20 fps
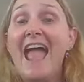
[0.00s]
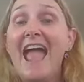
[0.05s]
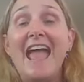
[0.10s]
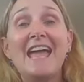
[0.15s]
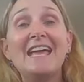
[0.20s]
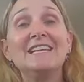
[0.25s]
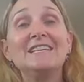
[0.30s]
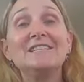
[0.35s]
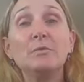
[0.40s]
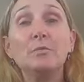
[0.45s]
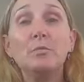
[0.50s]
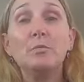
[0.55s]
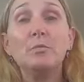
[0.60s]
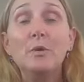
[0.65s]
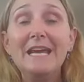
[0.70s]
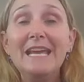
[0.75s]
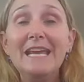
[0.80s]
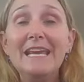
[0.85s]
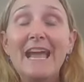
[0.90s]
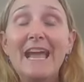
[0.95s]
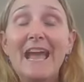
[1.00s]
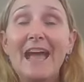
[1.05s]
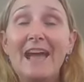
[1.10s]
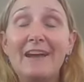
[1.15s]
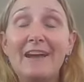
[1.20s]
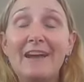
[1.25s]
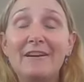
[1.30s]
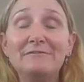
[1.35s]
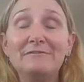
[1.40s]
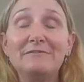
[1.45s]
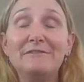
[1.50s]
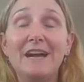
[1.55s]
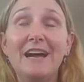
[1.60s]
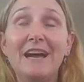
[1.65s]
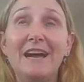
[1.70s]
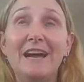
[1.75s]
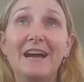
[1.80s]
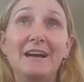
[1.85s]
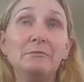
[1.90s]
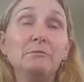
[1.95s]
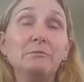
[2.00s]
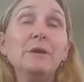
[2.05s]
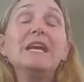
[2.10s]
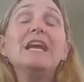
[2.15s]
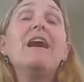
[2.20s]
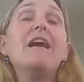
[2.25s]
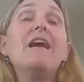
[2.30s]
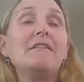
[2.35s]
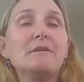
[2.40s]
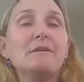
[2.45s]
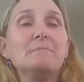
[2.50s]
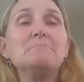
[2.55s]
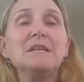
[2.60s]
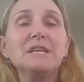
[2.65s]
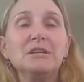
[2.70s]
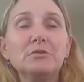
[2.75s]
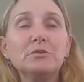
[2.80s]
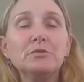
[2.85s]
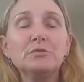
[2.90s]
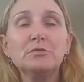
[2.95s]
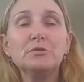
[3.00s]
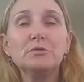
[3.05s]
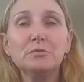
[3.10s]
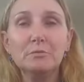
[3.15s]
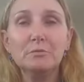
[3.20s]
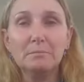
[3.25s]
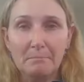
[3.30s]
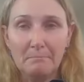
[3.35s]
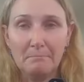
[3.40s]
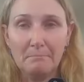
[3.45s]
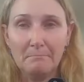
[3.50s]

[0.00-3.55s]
and we are a mineral